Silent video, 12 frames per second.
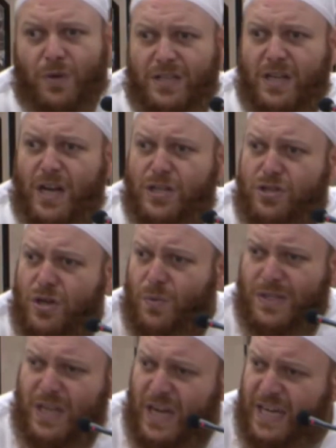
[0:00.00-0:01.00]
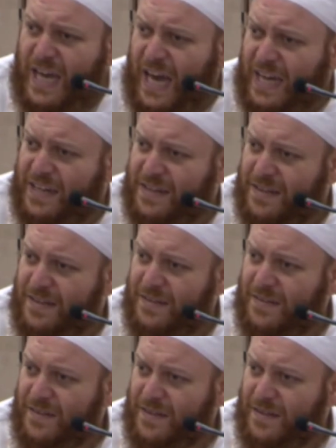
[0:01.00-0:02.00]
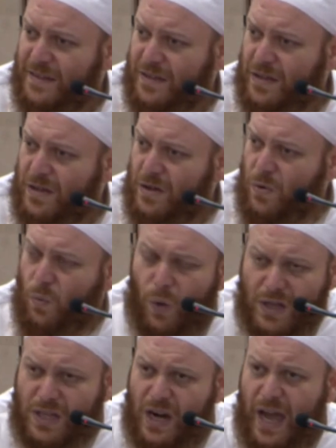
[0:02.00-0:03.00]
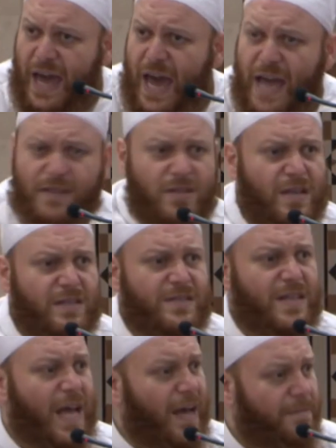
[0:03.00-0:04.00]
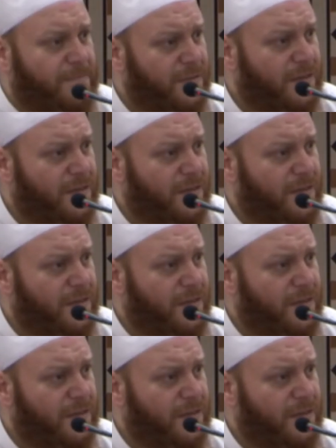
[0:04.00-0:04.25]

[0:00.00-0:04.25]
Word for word: What did I do? What did I gain? What did I add to Islam?